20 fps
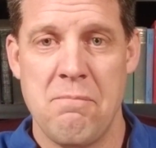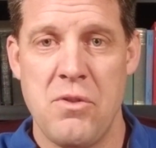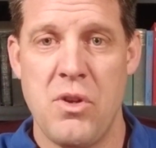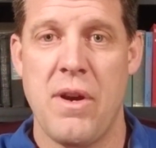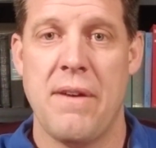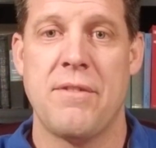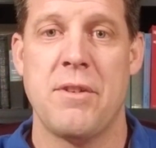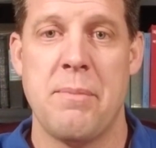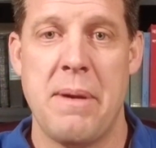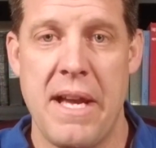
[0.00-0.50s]
you
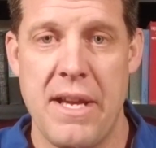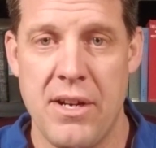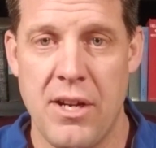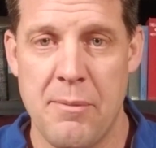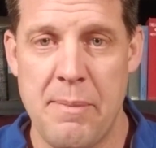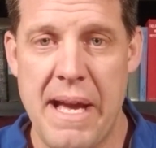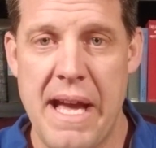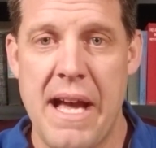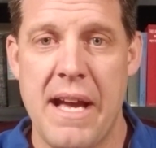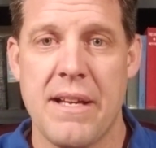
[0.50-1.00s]
have to pay it all
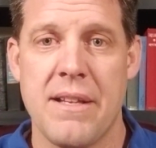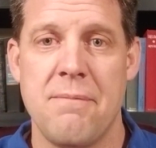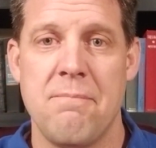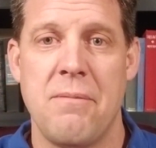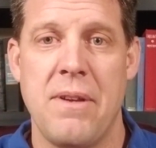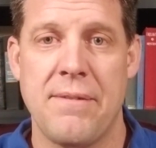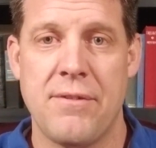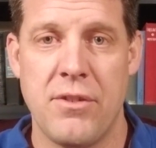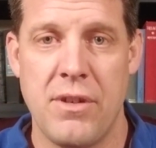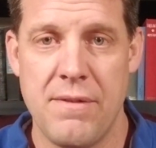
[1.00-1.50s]
back,
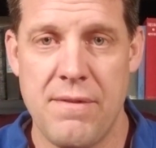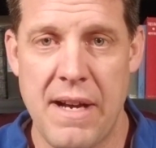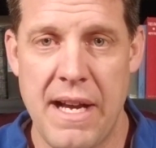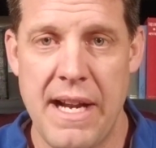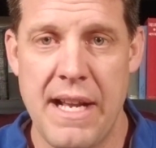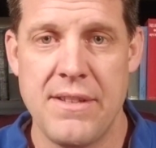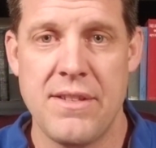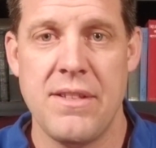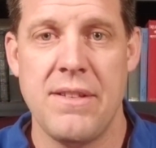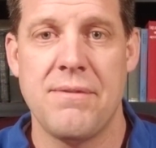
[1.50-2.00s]
you have to
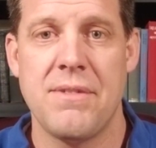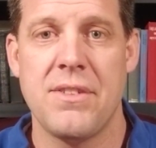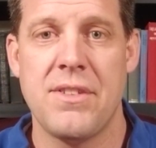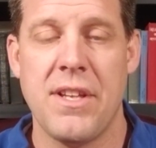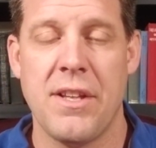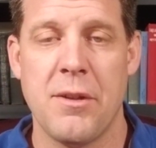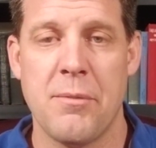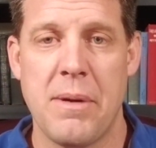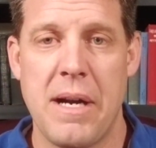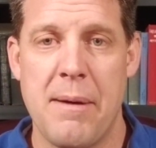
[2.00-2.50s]
refinance it, you have to
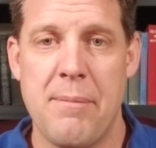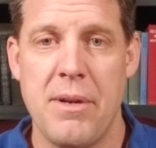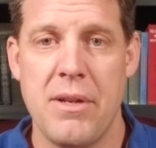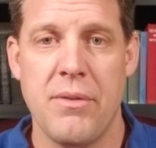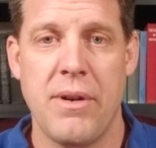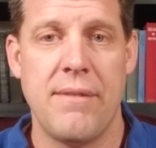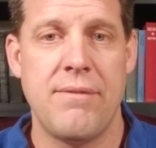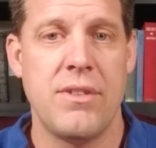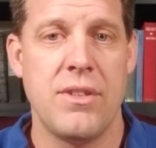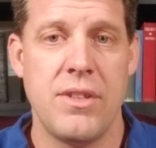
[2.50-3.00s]
sell the property,
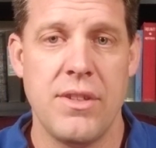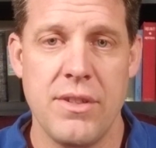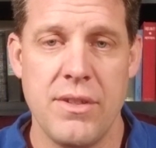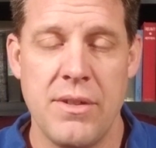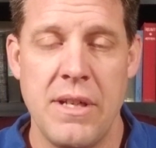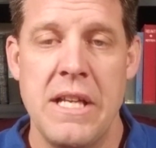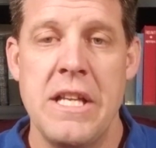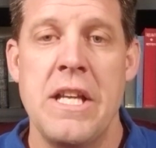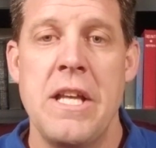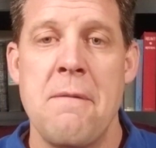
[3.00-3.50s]
what you have to
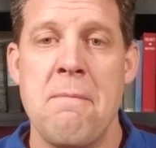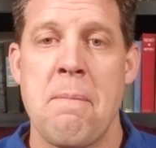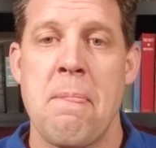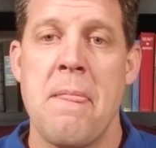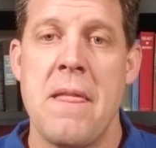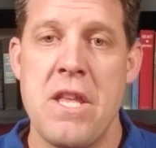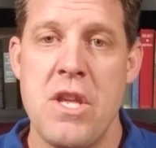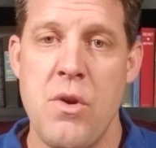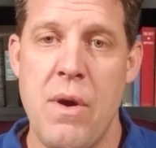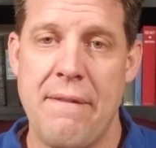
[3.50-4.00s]
do,
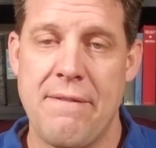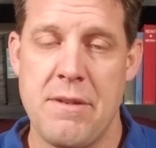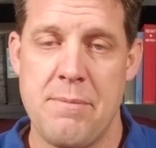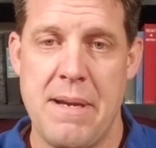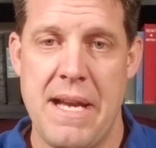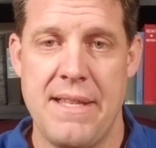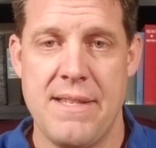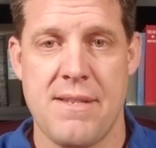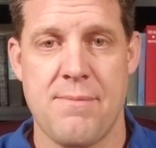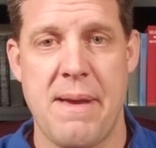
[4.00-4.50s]
you have to
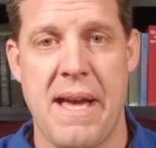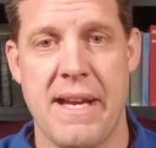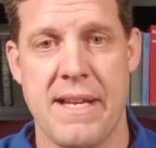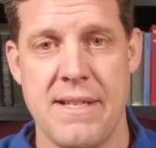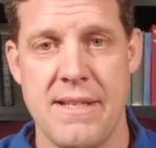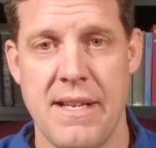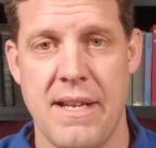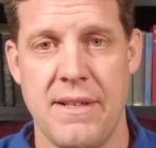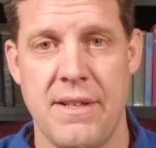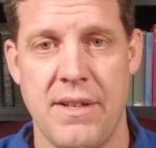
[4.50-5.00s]
pay this back in
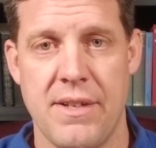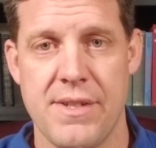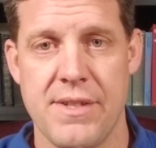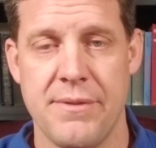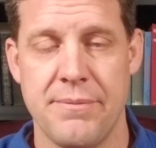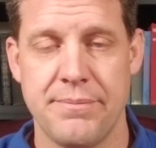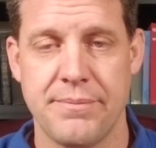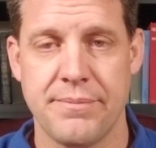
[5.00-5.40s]
10 years.